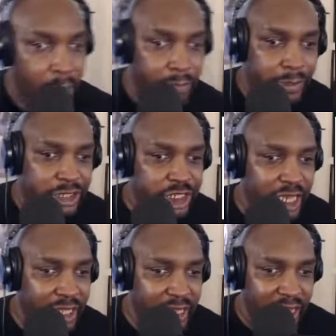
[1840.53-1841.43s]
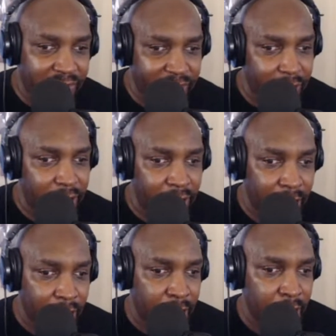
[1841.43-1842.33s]
Appreciate that, sir.
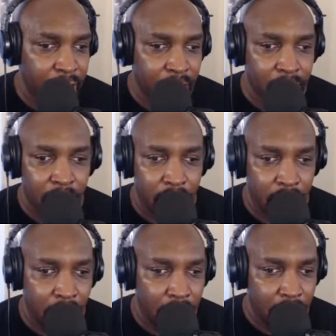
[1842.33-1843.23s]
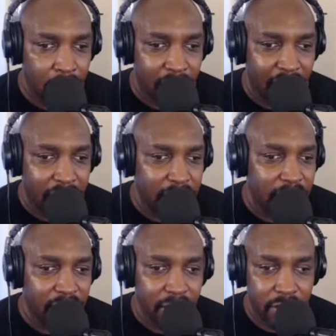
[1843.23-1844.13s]
Dr.
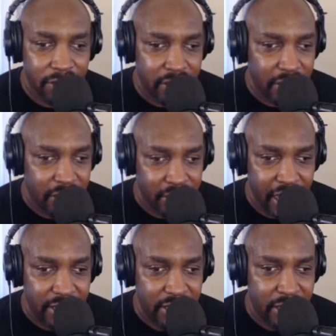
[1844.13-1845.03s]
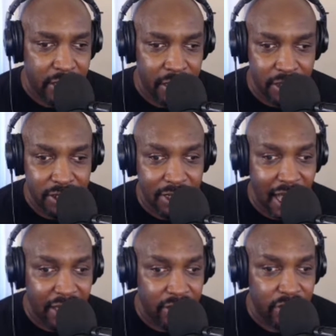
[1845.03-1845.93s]
Elo says, yes, it's
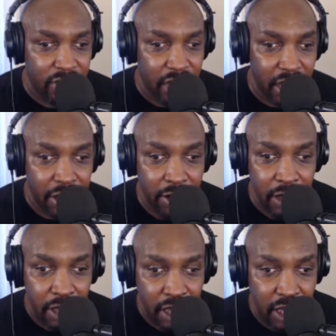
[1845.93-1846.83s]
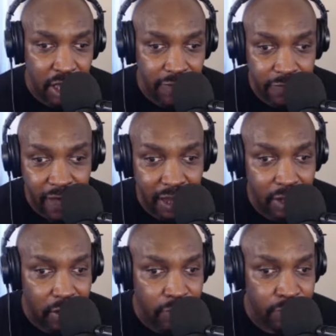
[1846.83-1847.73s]
like, share, and
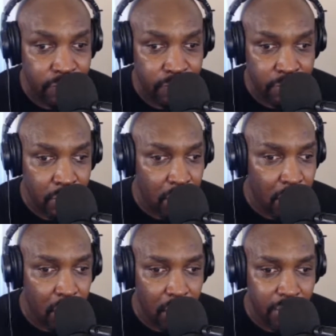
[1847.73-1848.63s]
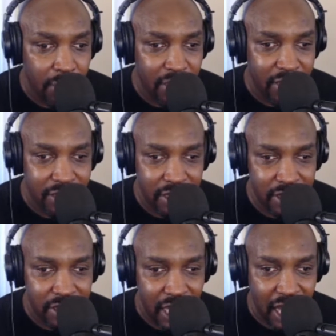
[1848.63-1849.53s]
follow on the LinkedIn
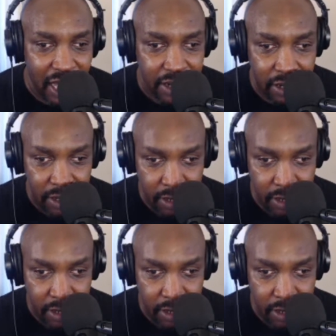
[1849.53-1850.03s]
side.